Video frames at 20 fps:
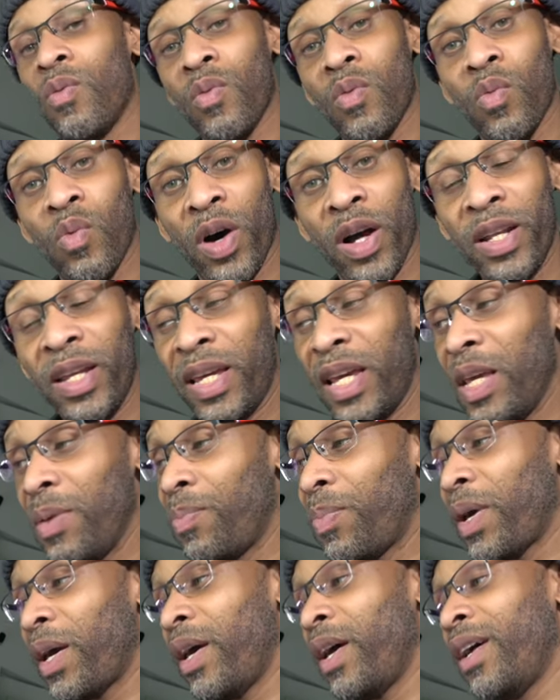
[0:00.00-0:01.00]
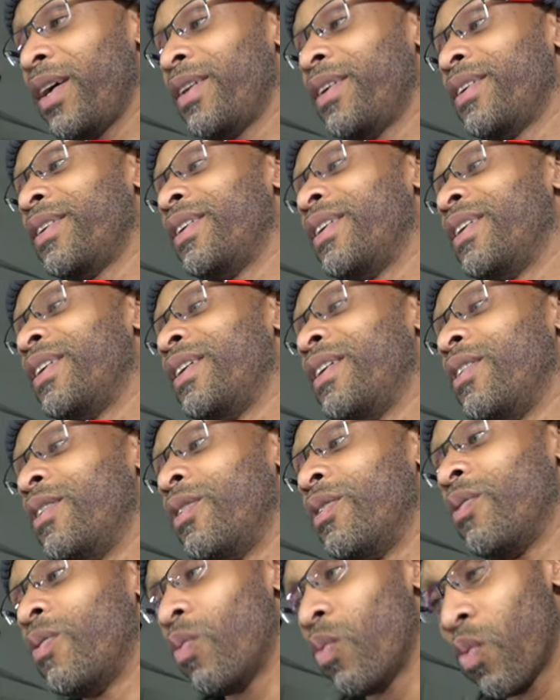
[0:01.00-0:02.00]
one keypad,
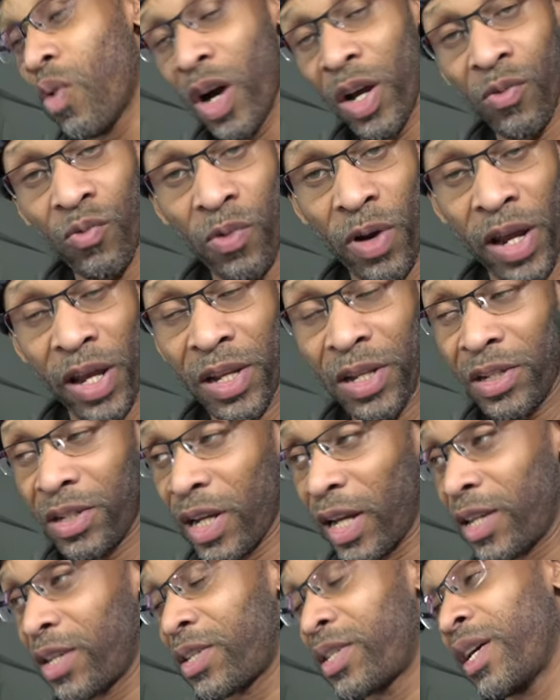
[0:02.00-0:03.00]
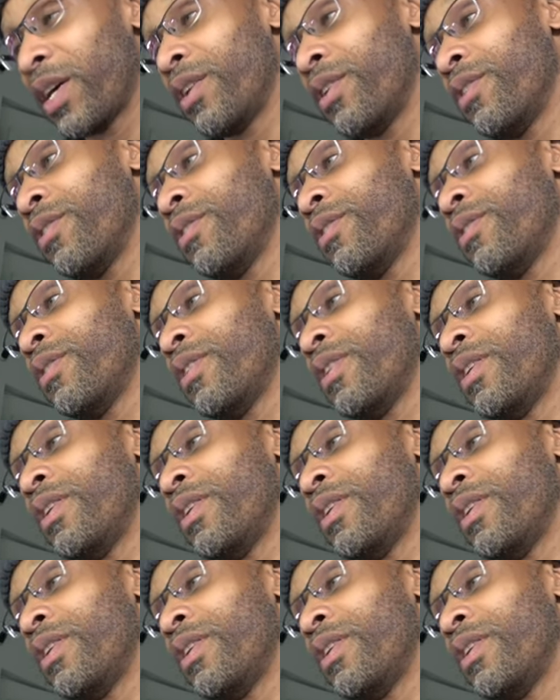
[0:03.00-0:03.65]
one range extender,